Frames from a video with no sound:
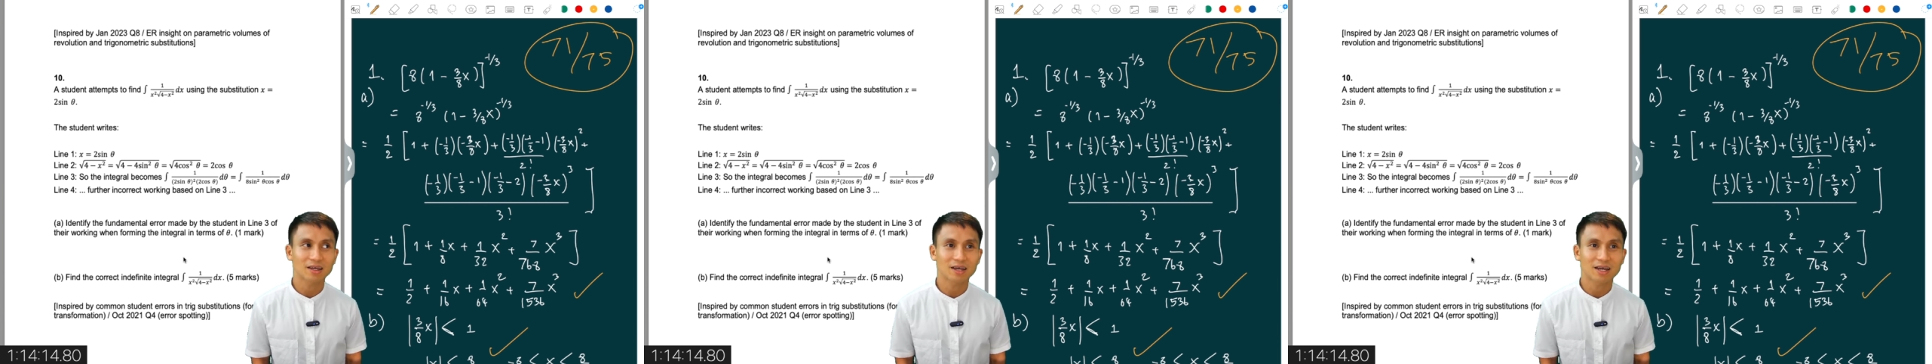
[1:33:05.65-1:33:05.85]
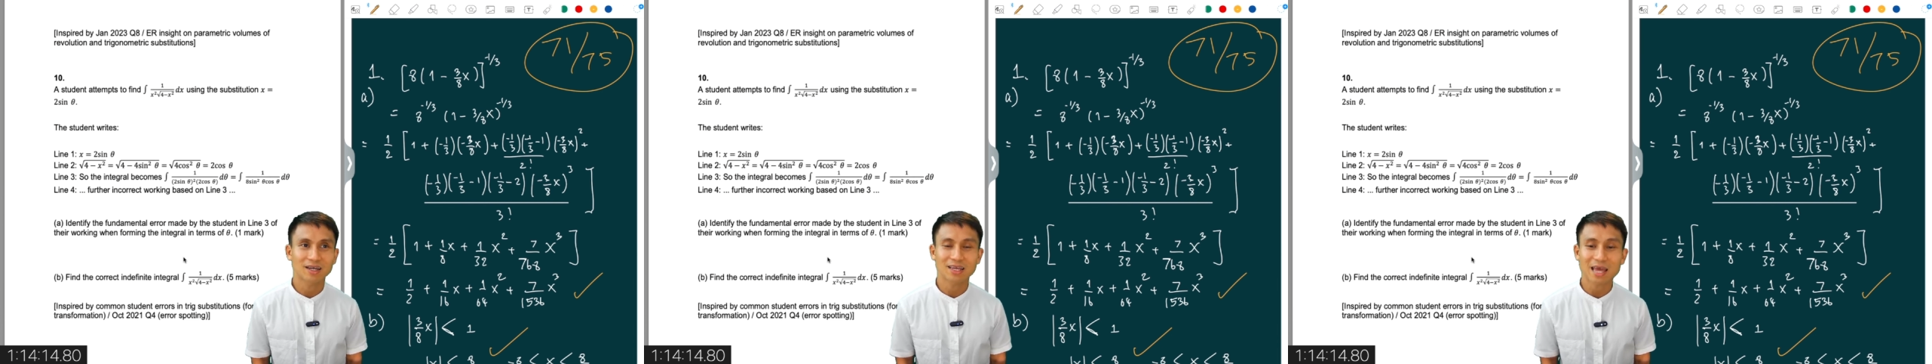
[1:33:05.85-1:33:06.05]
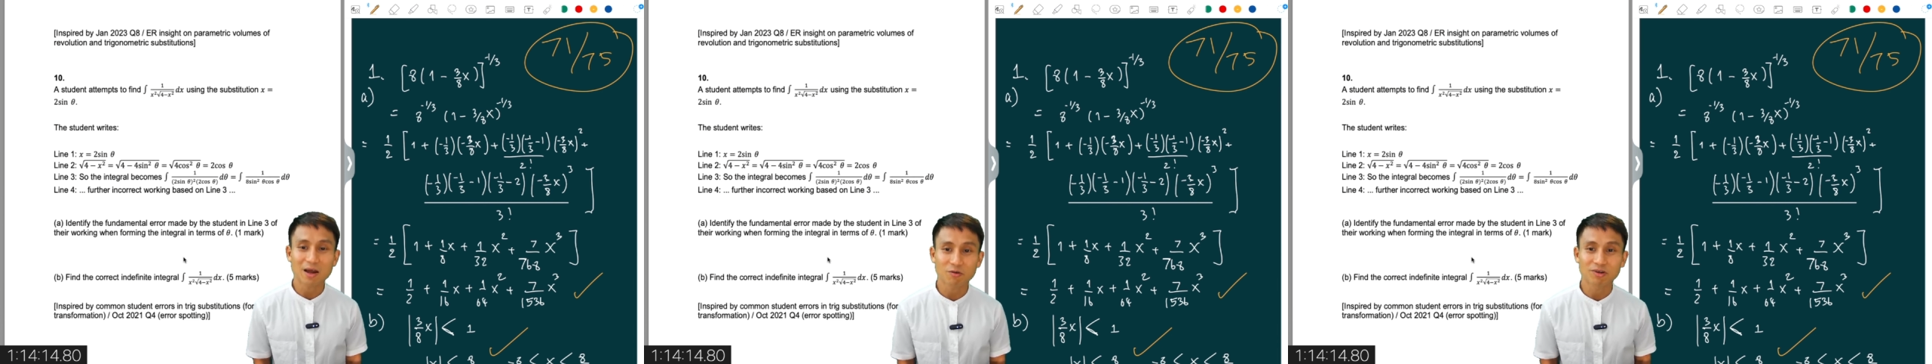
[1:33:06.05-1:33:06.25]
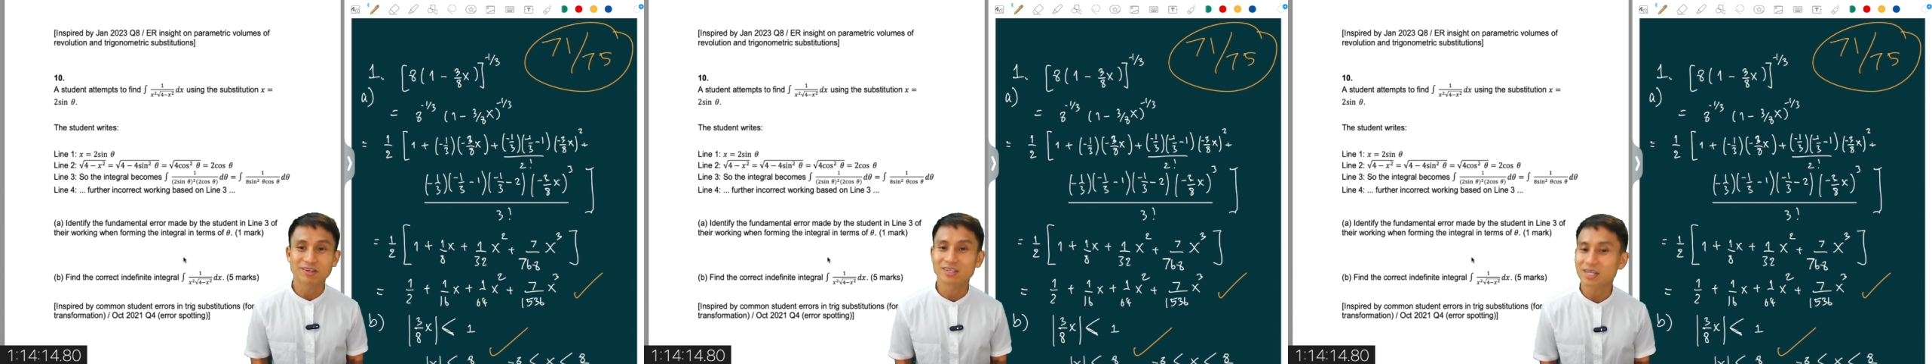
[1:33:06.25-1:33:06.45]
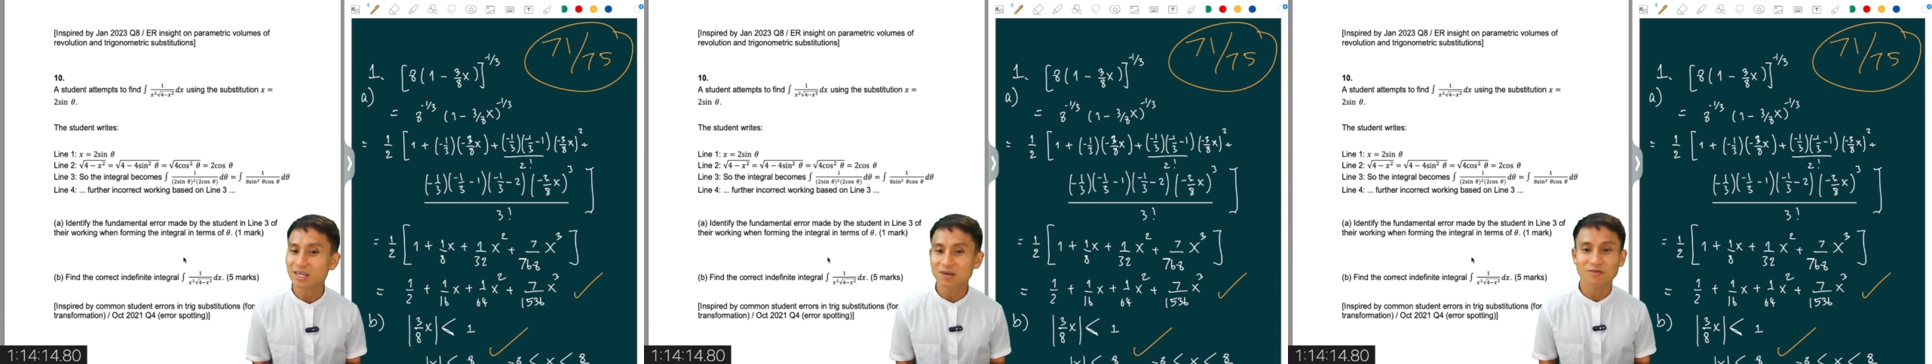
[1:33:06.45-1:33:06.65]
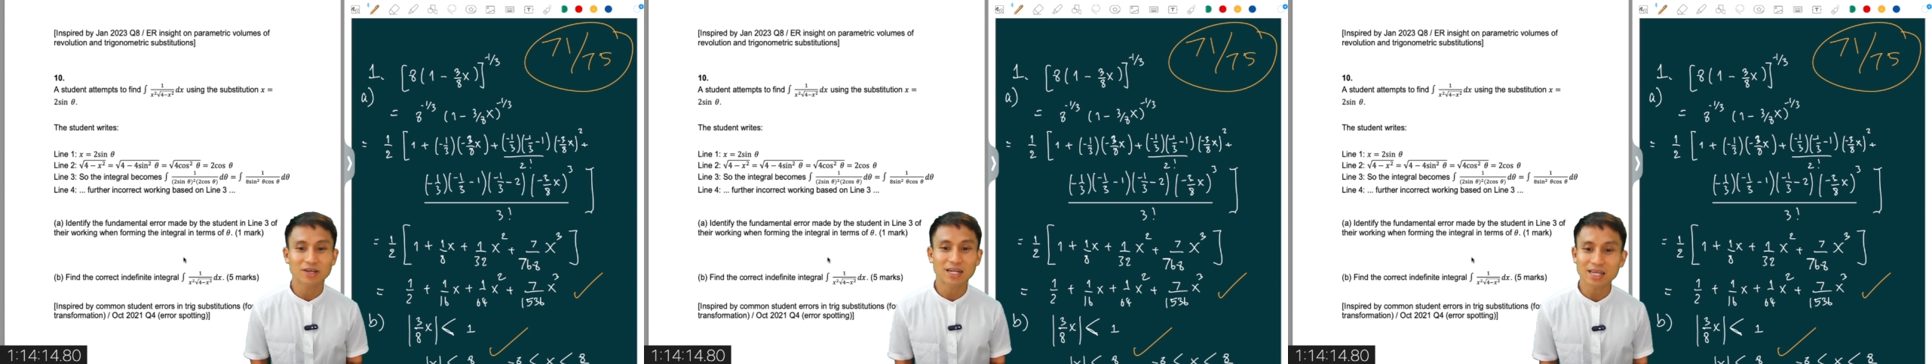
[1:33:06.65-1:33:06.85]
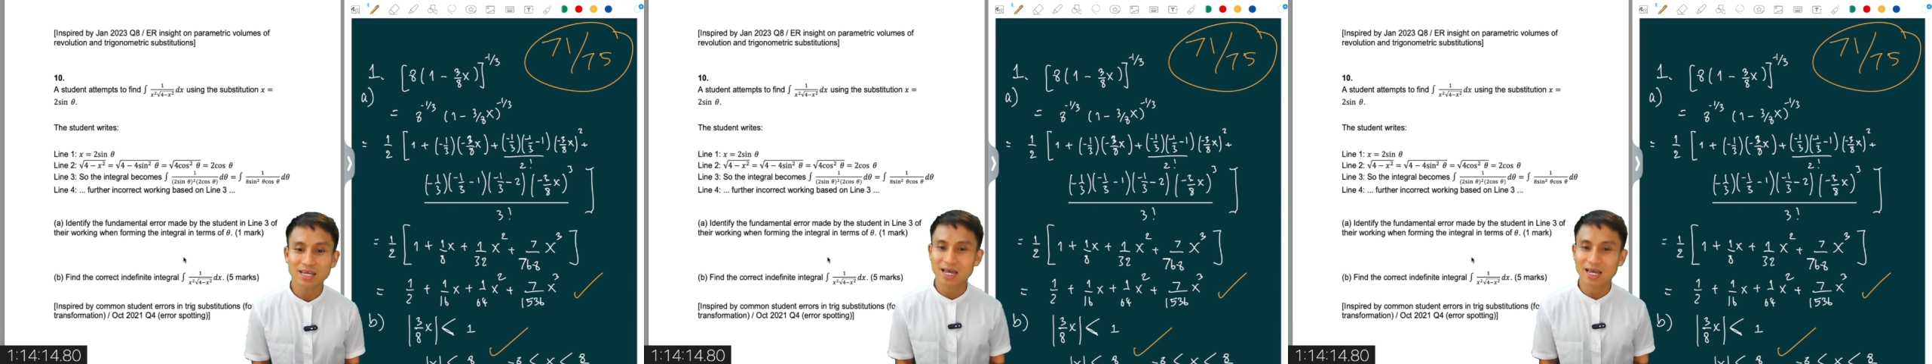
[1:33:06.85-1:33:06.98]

a guarantee of any